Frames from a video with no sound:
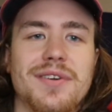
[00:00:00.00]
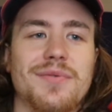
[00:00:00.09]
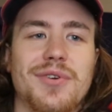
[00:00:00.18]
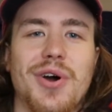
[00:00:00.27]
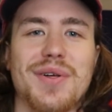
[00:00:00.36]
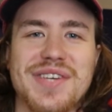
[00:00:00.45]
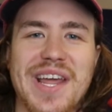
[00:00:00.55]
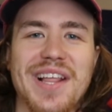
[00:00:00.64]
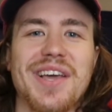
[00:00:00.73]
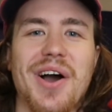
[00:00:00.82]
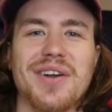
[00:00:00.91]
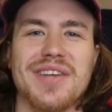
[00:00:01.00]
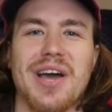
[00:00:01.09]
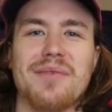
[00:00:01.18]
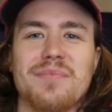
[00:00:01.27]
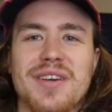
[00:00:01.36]
We call it daily hug
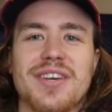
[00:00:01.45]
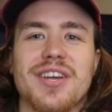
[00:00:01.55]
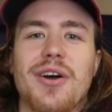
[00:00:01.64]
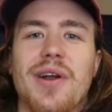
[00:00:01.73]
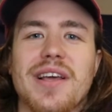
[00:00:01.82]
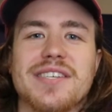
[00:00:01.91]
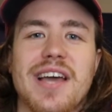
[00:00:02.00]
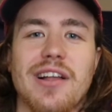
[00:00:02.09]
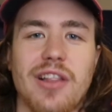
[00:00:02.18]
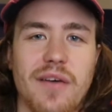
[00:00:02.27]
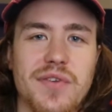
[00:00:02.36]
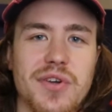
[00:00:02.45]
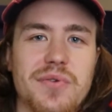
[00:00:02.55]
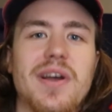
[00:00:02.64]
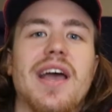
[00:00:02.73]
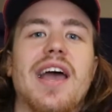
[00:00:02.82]
time. You know, and I say I love
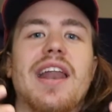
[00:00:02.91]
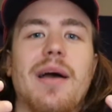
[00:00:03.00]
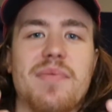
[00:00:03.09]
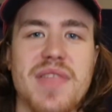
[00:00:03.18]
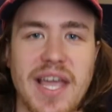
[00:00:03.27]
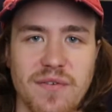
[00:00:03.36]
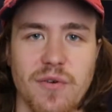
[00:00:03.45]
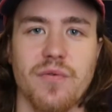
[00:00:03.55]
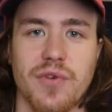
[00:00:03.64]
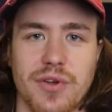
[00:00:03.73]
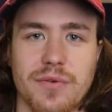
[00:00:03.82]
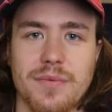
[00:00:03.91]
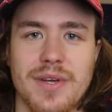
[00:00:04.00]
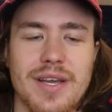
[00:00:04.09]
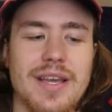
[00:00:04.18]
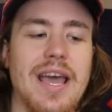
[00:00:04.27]
you and I'm thankful for you.
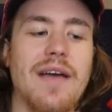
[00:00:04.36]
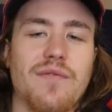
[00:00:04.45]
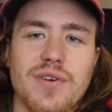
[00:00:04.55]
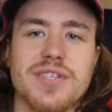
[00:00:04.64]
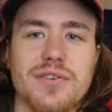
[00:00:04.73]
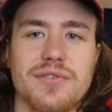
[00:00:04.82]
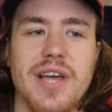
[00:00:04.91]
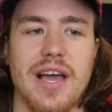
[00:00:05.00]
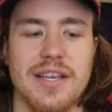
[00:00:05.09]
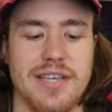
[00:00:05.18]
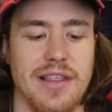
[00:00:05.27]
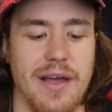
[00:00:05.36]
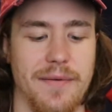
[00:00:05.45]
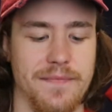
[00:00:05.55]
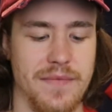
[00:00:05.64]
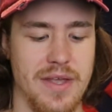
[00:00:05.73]
Every single day I say that.